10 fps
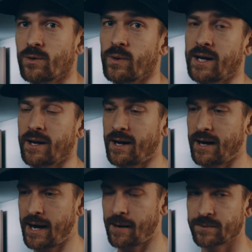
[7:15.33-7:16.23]
So we can
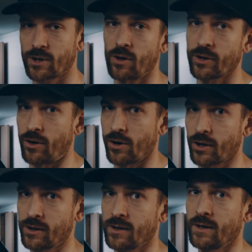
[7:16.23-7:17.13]
empty all the
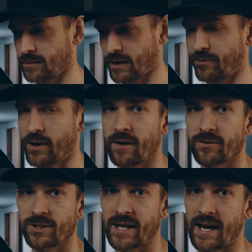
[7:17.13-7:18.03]
oil, get rid of
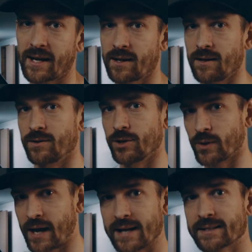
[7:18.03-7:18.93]
the tank, new
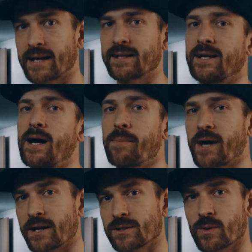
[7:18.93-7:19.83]
gasket, and up
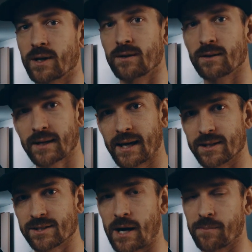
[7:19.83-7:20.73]
again so we
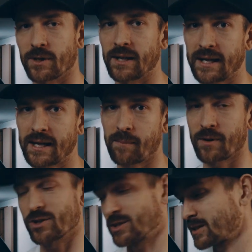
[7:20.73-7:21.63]
can stop the leaking
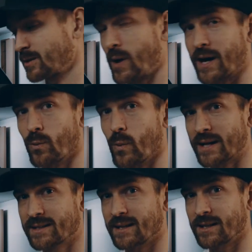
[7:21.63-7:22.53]
because it's quite
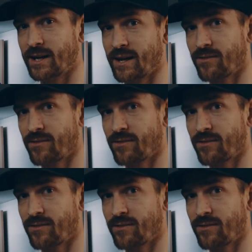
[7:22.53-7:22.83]
wet underneath.